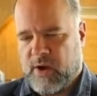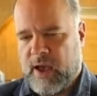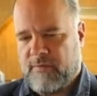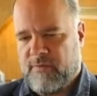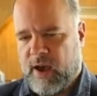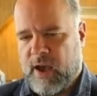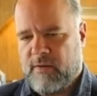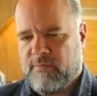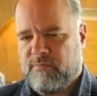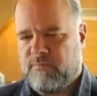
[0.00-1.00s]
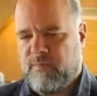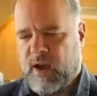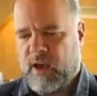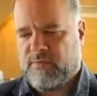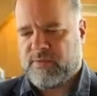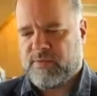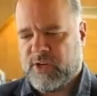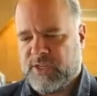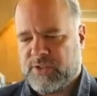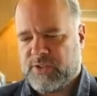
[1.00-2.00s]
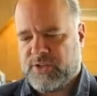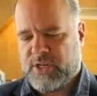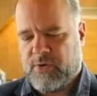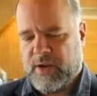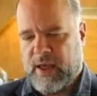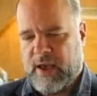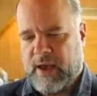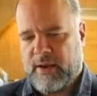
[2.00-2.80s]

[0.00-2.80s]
have some research showing that